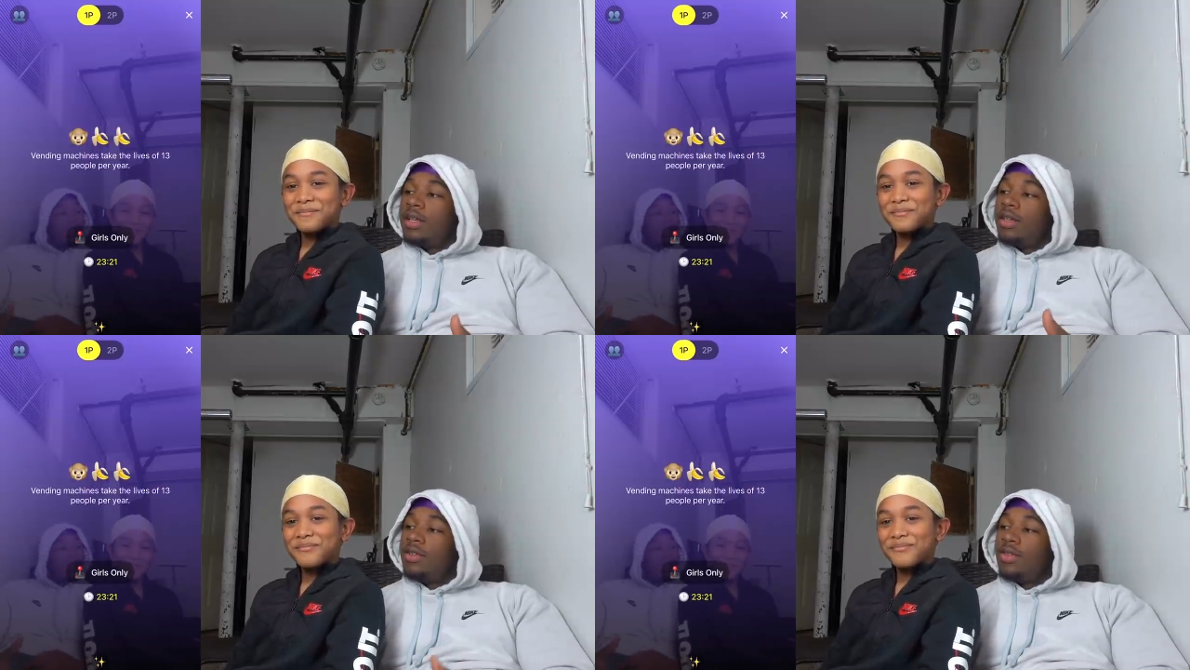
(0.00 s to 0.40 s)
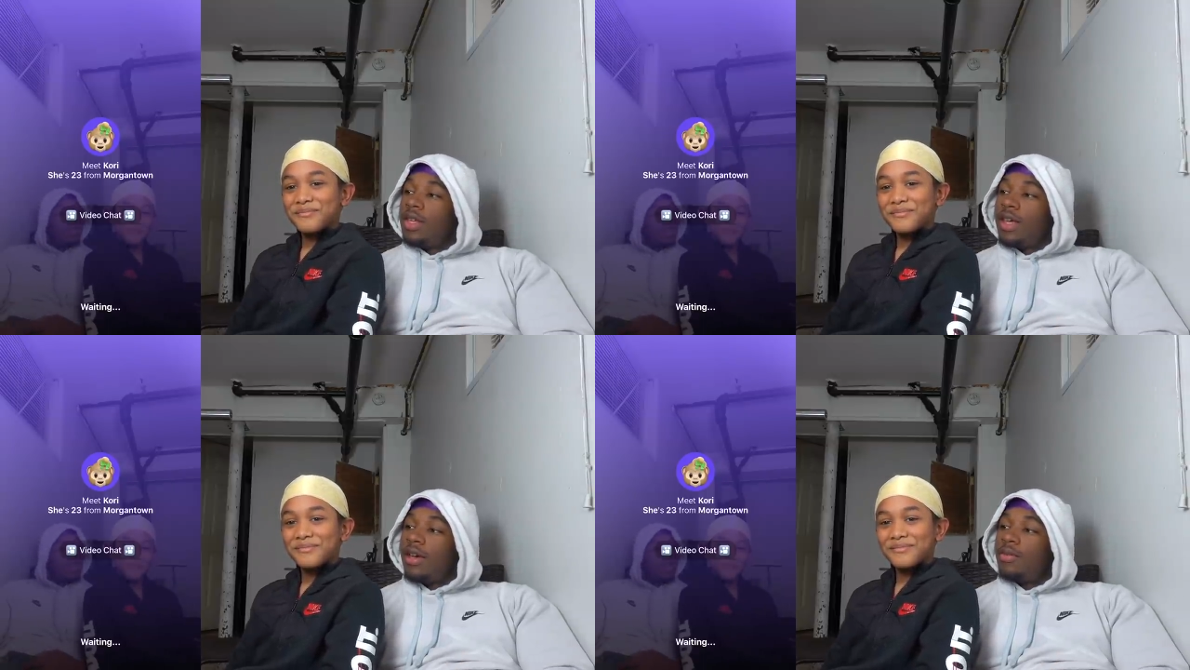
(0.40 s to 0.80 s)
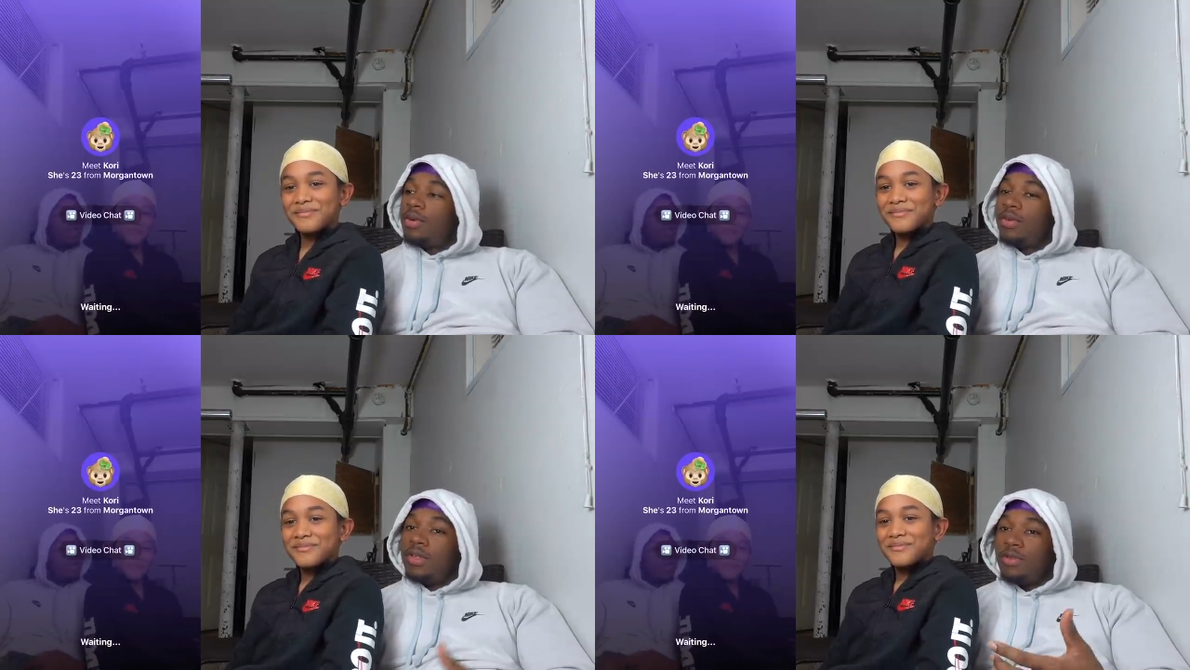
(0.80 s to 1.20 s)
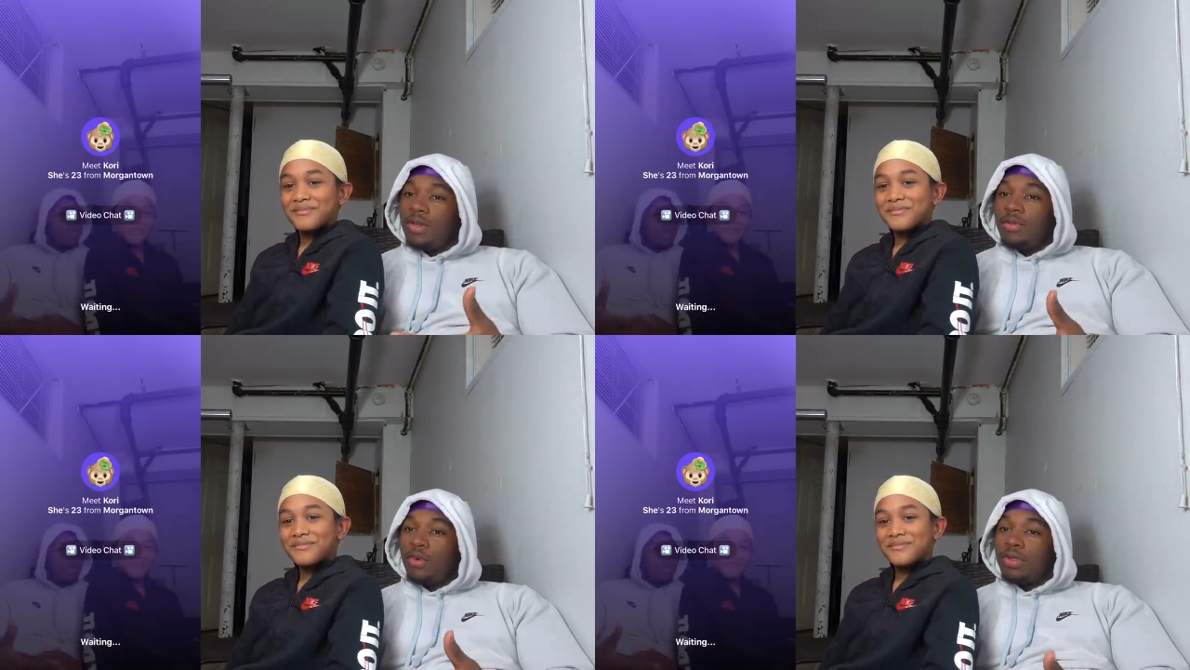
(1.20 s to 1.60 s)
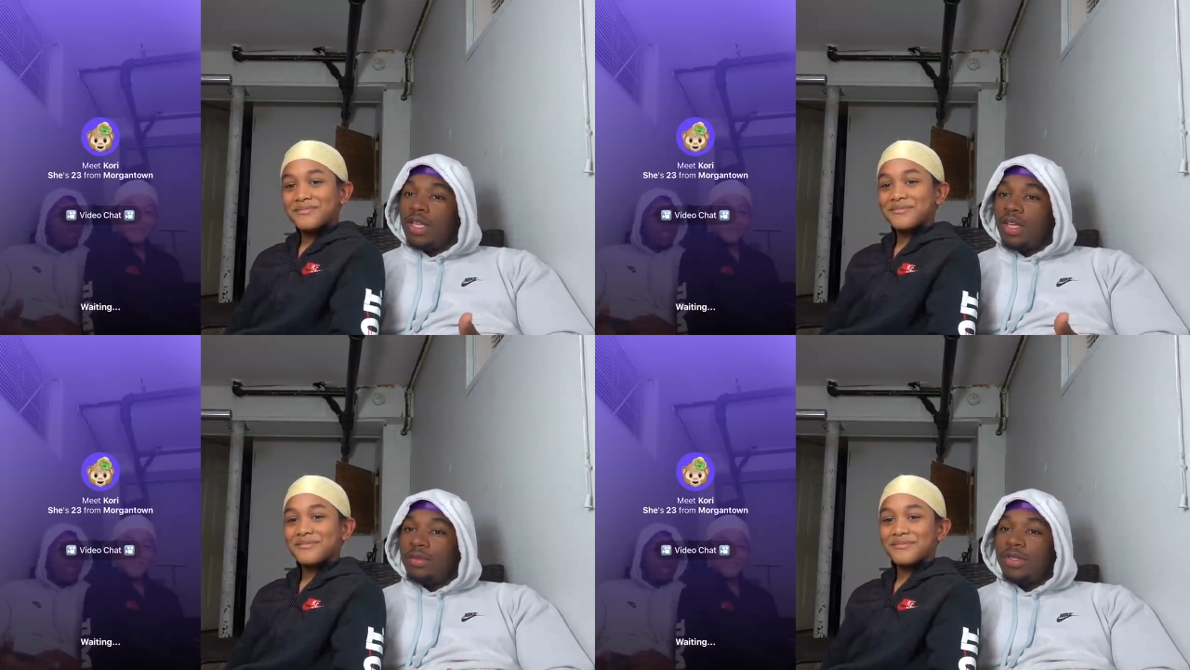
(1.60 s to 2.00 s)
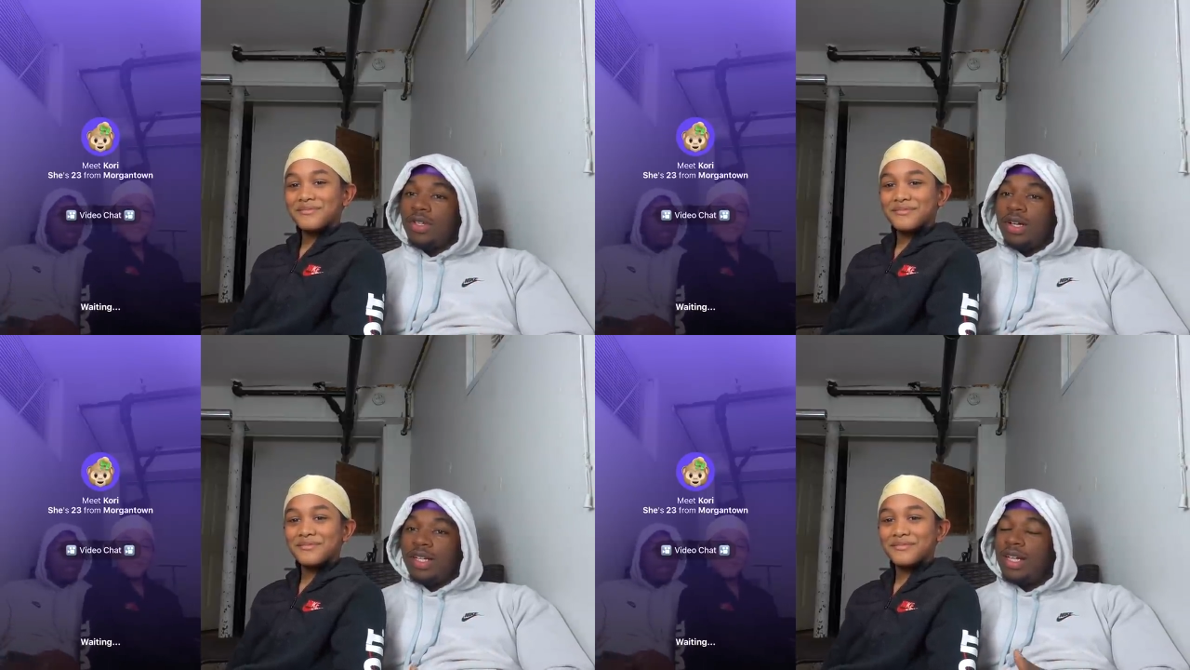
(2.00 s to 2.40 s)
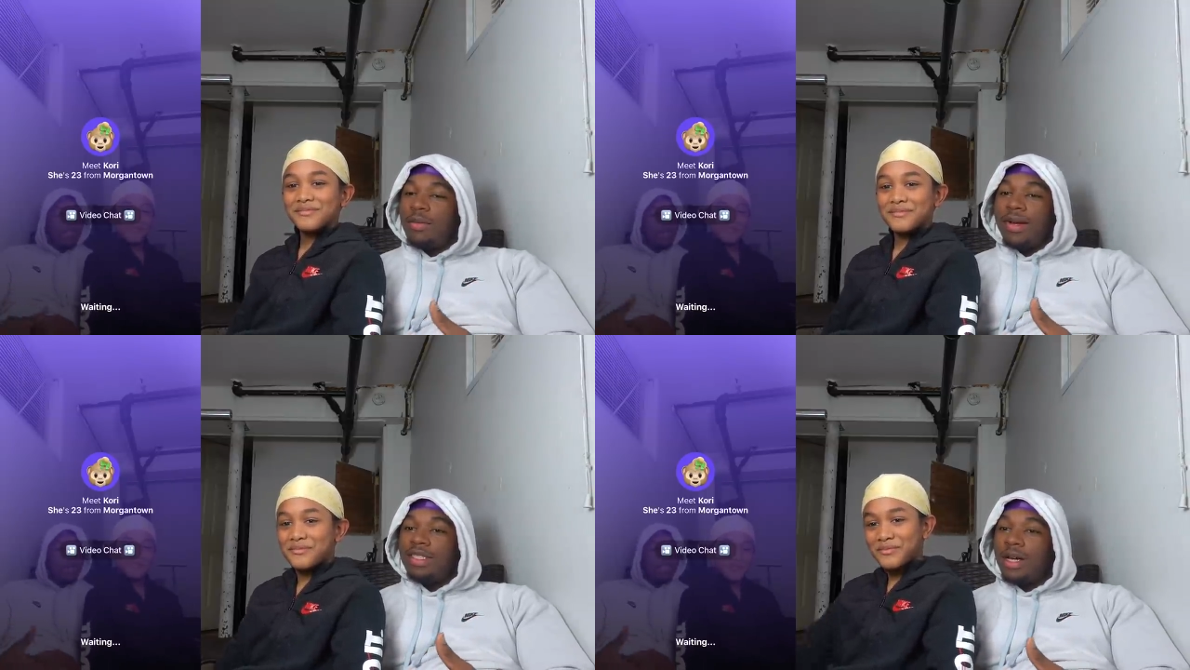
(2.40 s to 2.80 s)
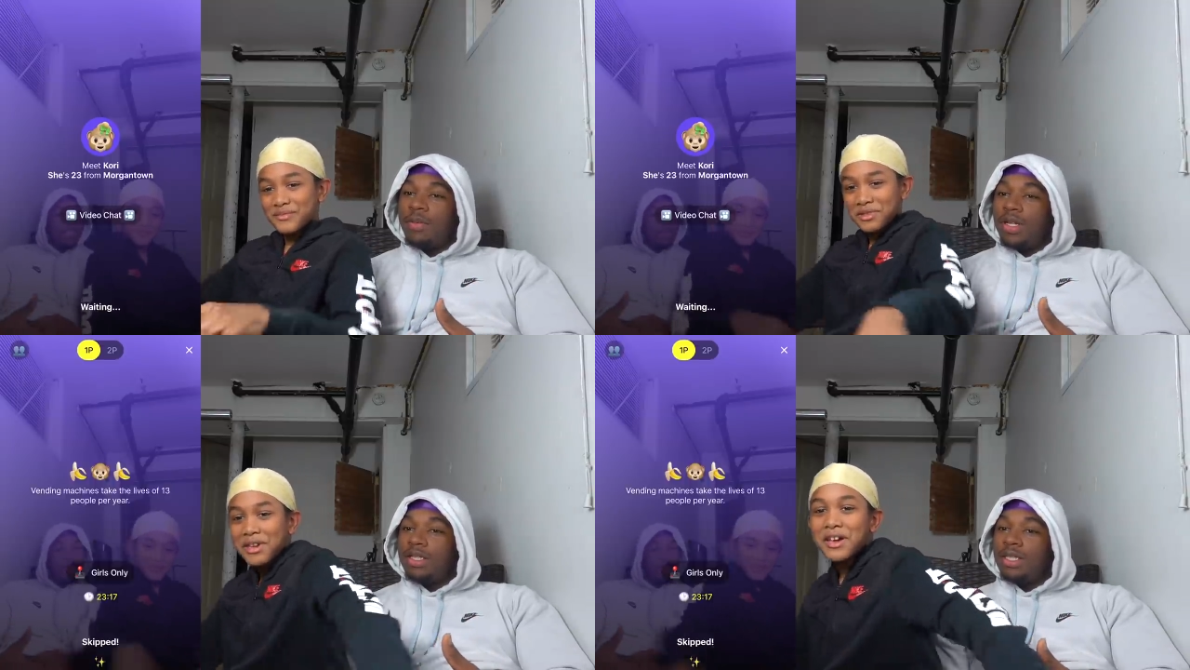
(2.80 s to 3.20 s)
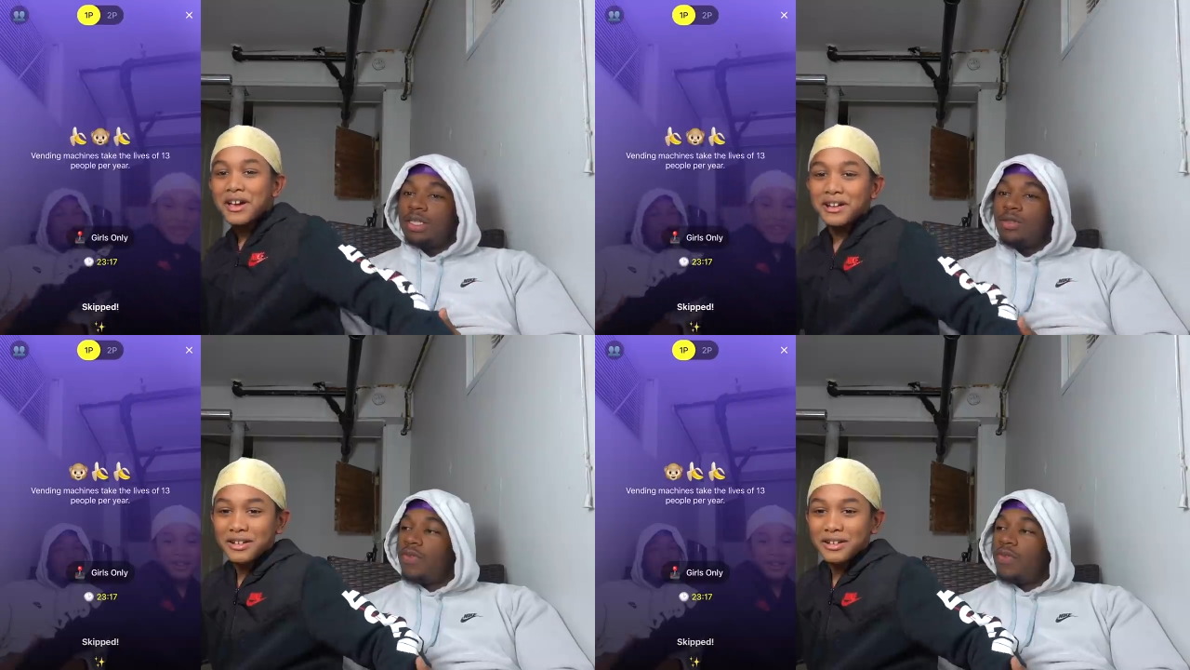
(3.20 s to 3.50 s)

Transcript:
Speaker 1: Do you need help? Do you need more tips? Am I jumping into this too